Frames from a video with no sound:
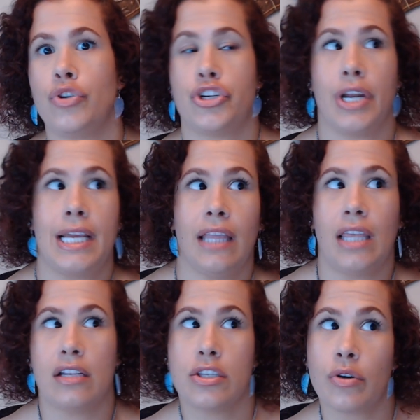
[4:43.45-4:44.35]
Should I get
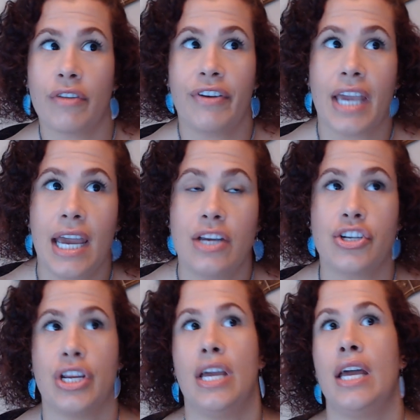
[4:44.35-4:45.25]
that
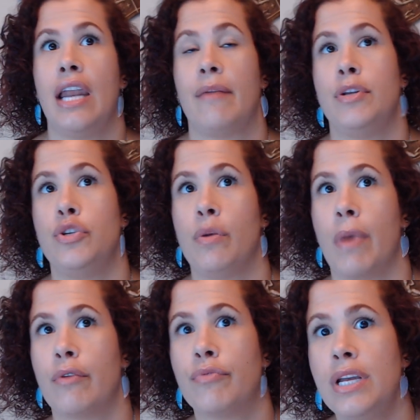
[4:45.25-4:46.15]
certification? I've been doing
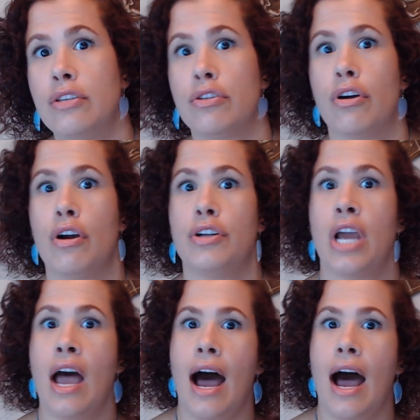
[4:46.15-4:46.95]
my research.